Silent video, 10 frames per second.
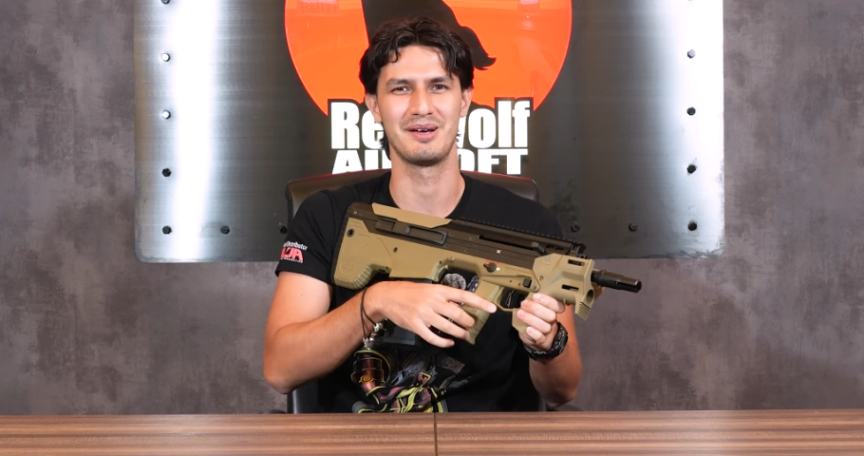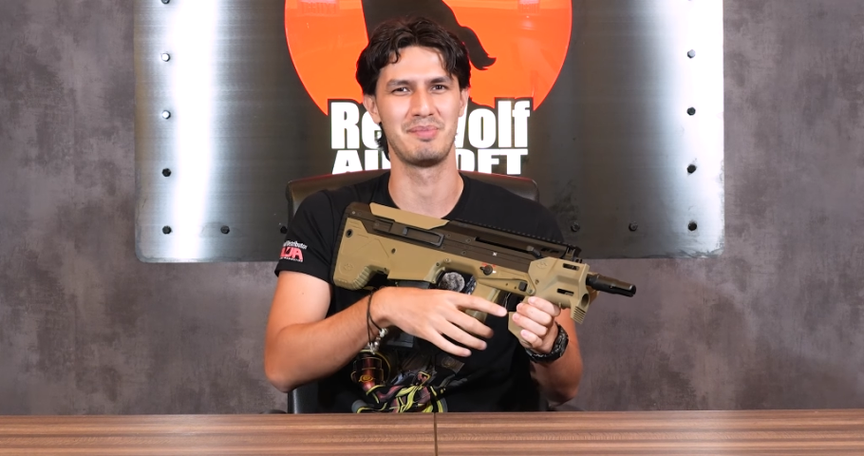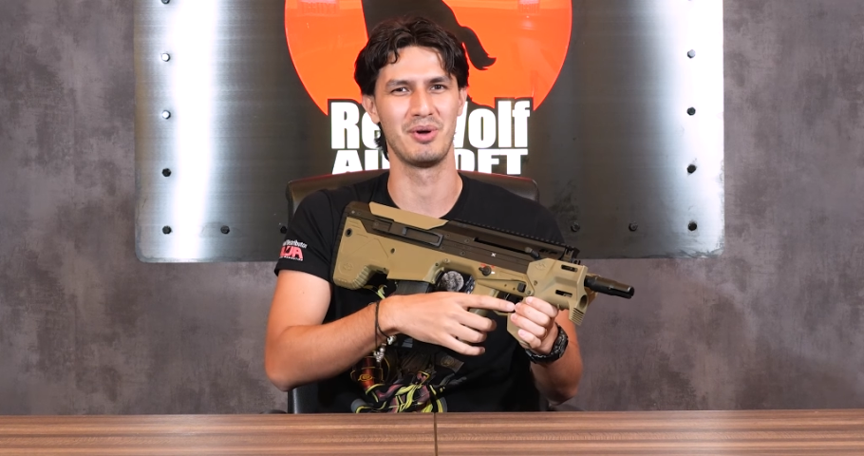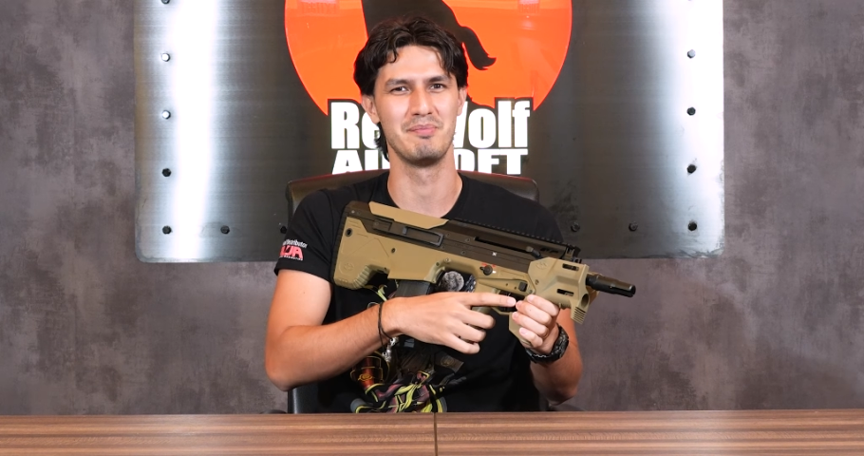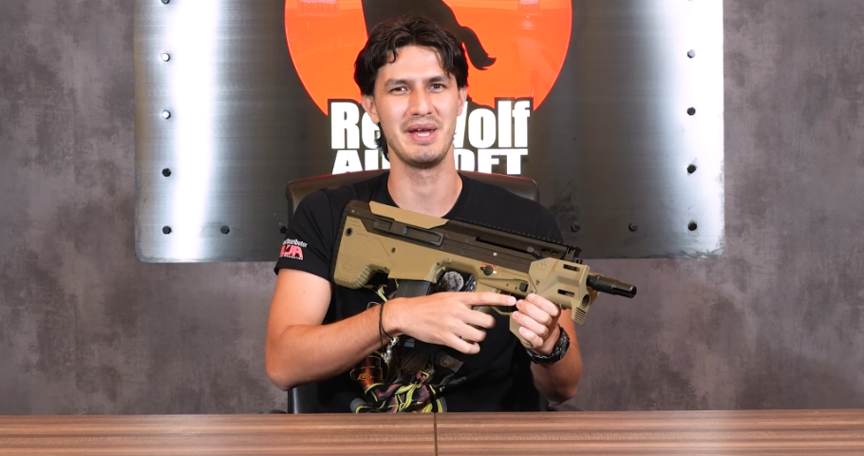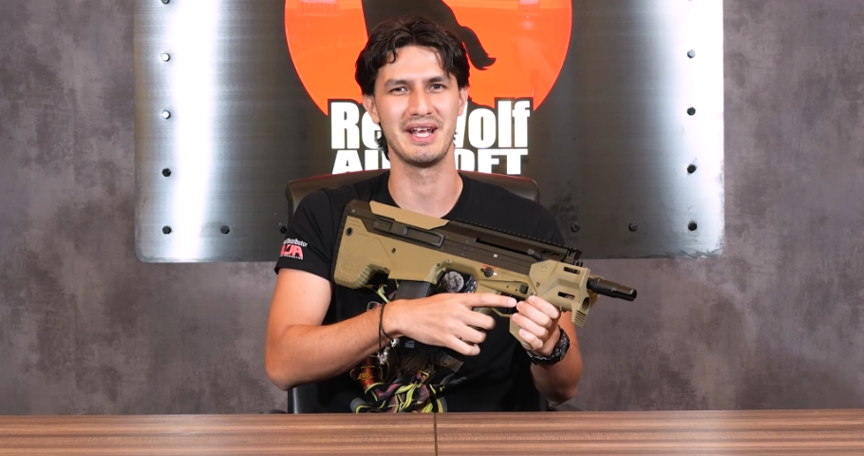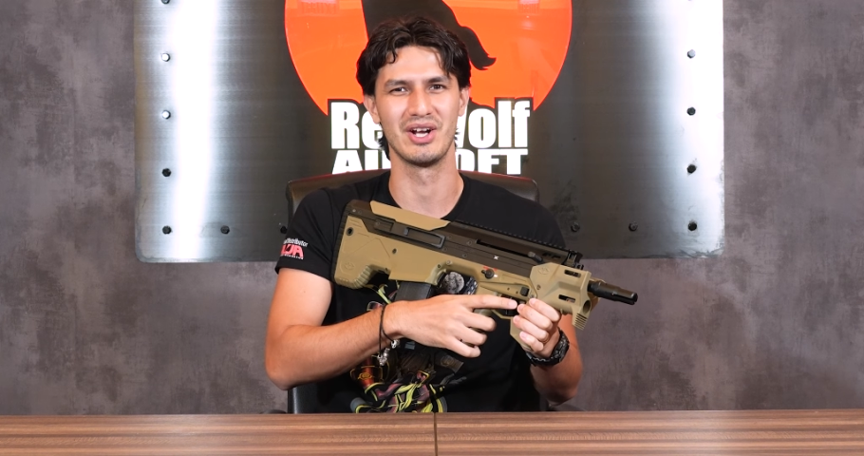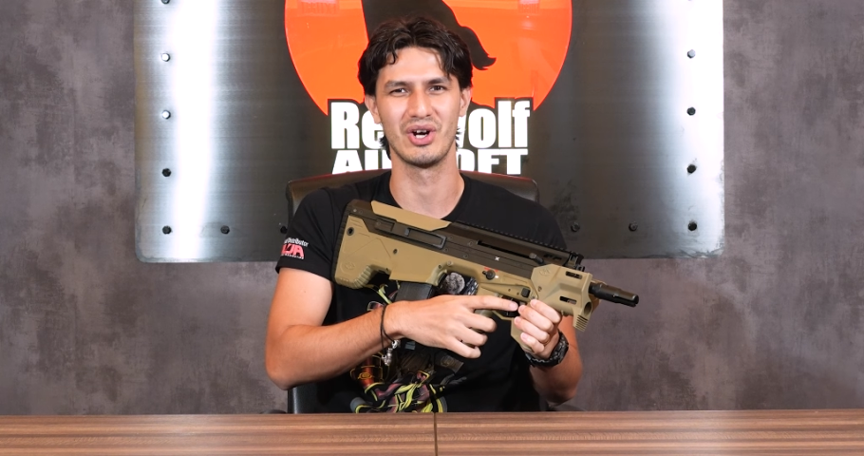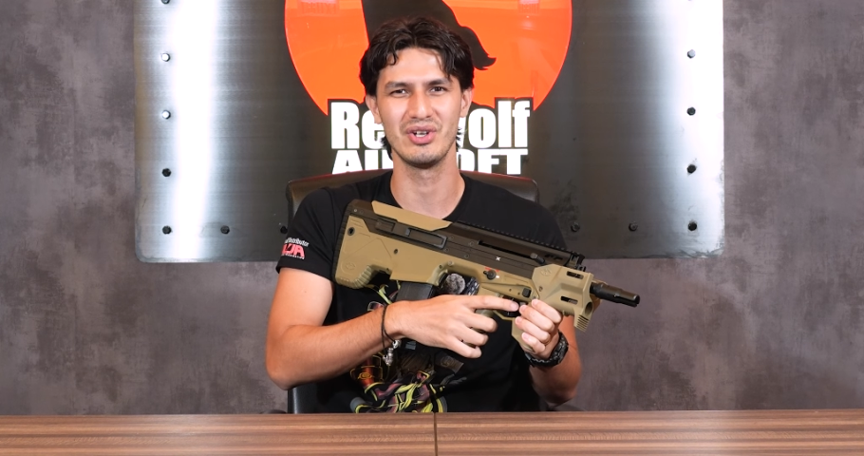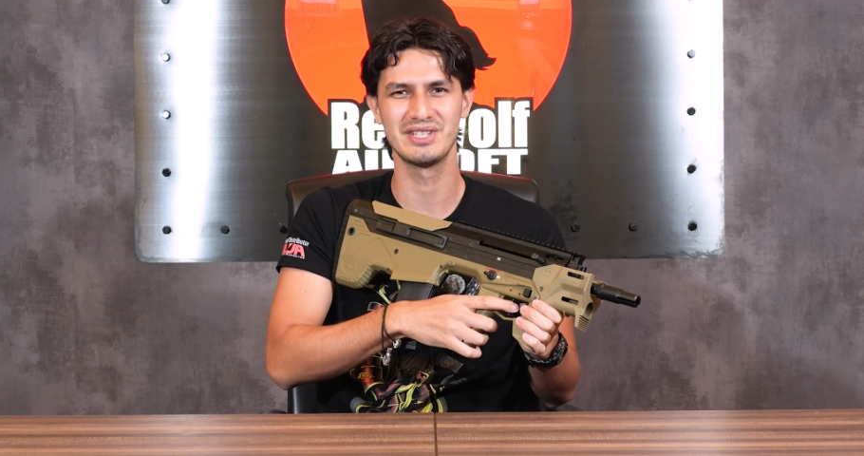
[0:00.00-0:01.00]
upon
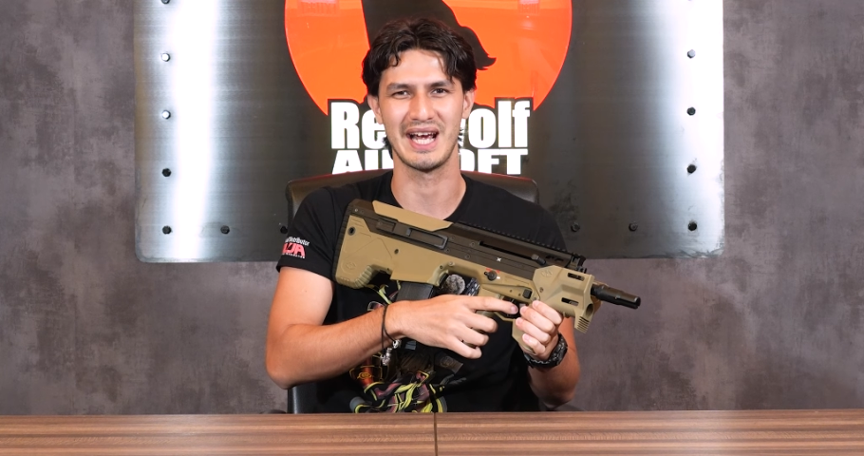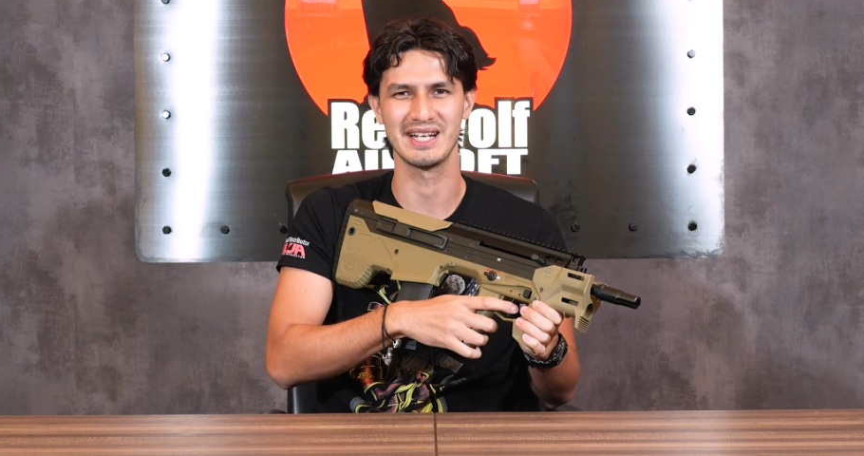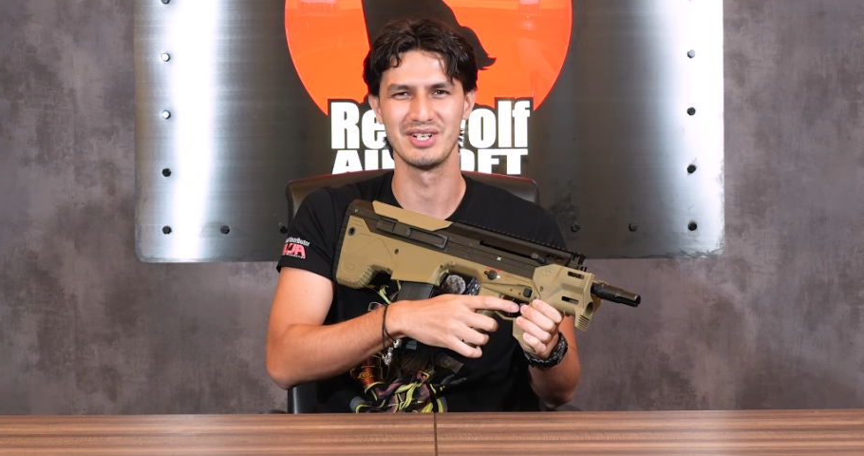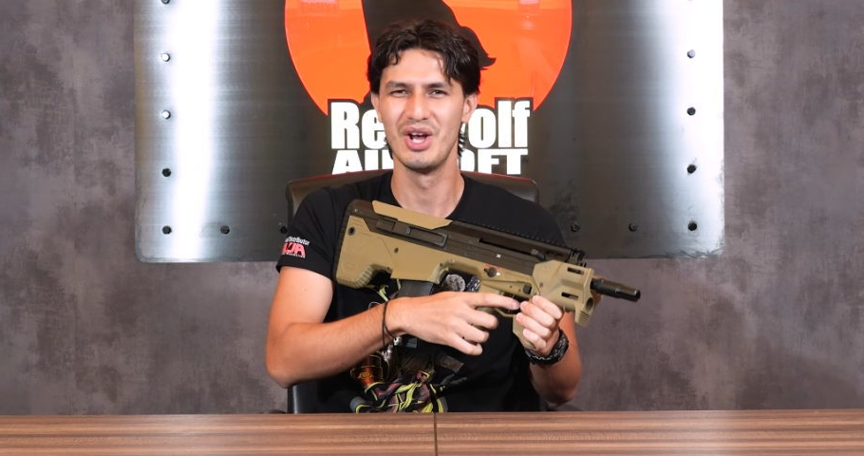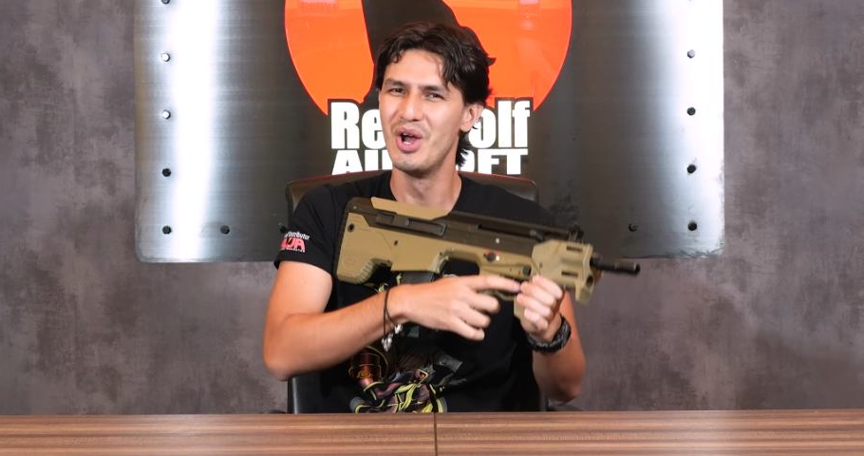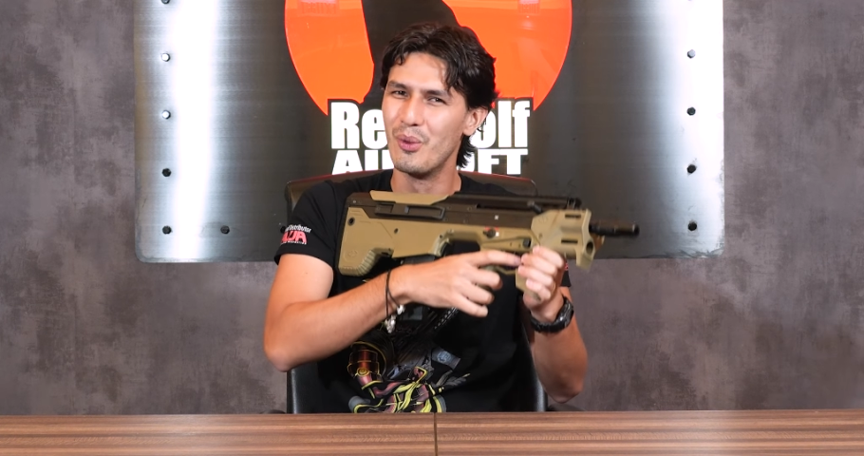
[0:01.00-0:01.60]
making contact,